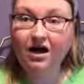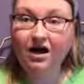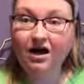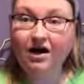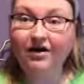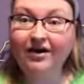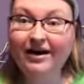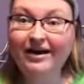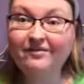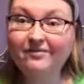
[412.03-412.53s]

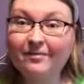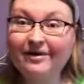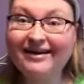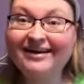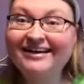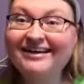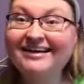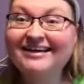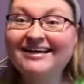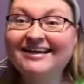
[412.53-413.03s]
All right,
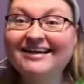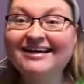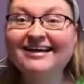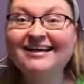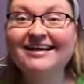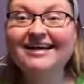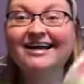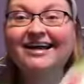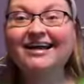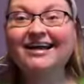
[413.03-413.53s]
everybody.
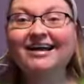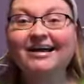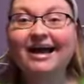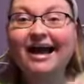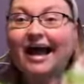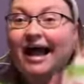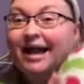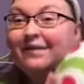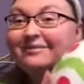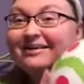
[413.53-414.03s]

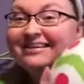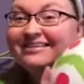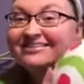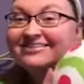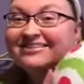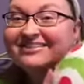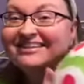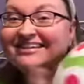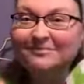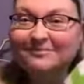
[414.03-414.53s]
Happy
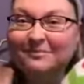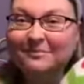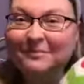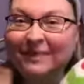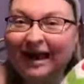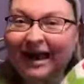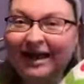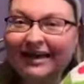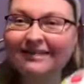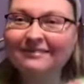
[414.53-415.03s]
Easter.
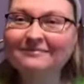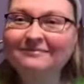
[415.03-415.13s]
Bye.